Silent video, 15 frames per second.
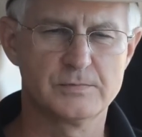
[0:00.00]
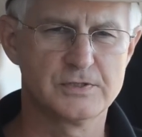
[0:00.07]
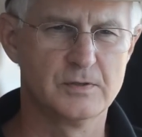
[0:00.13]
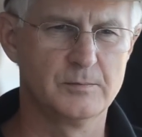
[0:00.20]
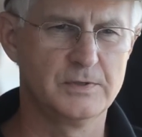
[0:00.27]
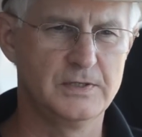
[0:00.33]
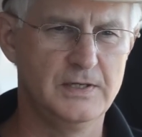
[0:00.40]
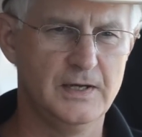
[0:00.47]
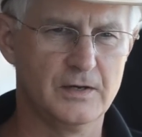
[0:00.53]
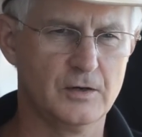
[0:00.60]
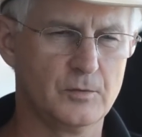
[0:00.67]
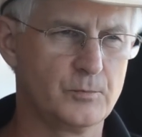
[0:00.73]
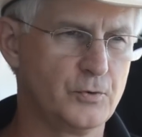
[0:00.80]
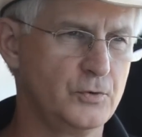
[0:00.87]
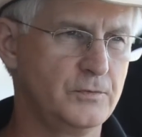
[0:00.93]
Some of the yet
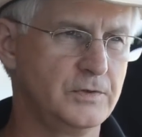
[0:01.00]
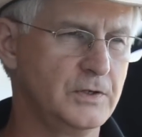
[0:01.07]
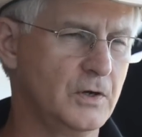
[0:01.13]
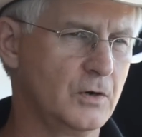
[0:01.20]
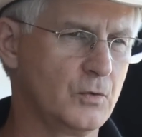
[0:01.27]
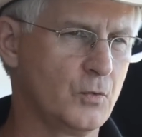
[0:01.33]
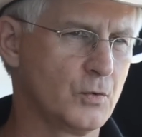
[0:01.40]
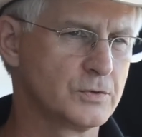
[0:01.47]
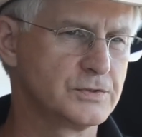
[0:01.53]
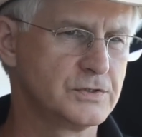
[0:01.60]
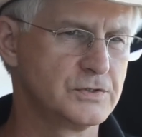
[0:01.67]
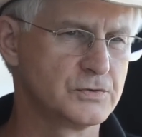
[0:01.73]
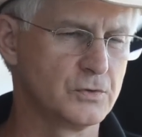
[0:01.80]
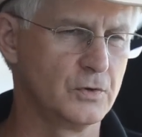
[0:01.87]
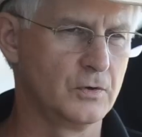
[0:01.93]
unproven young horses,
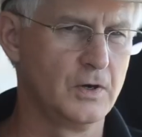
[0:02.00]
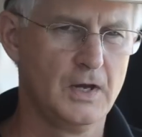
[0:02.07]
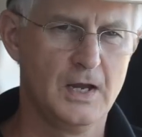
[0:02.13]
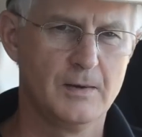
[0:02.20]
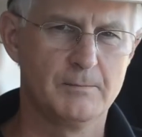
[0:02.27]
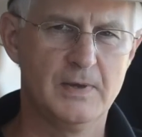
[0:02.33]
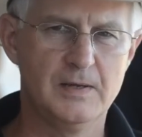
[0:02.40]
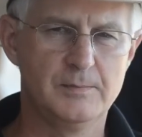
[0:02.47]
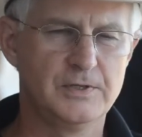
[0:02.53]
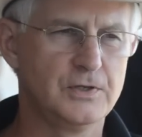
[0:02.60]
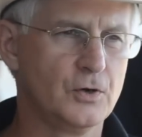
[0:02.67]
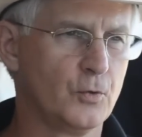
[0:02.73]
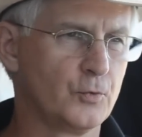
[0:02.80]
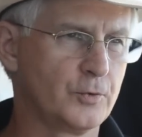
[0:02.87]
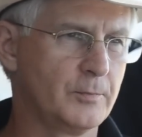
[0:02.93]
or maybe the
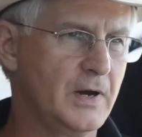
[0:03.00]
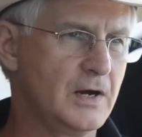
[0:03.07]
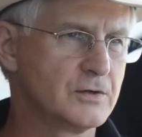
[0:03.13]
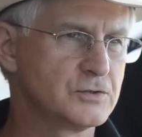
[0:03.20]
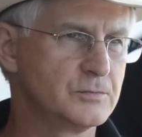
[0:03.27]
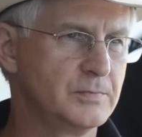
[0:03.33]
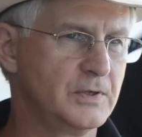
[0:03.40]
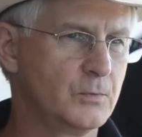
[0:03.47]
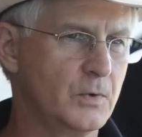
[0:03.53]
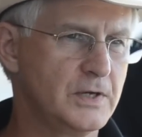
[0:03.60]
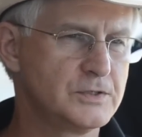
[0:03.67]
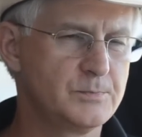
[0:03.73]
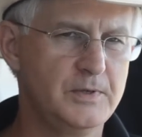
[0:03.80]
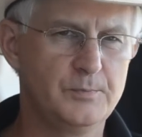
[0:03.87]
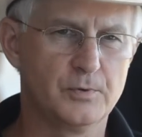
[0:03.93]
older mares, have been
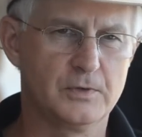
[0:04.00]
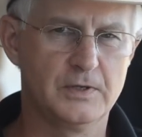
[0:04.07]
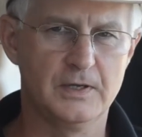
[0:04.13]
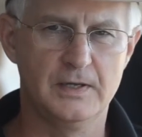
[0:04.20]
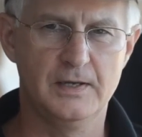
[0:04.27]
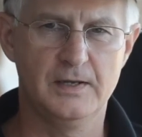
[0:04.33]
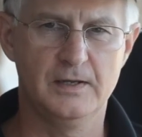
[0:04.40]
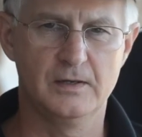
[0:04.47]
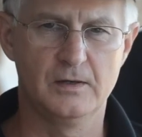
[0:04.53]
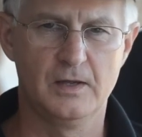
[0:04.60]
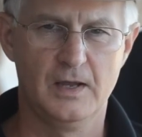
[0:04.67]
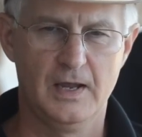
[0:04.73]
ways people can get in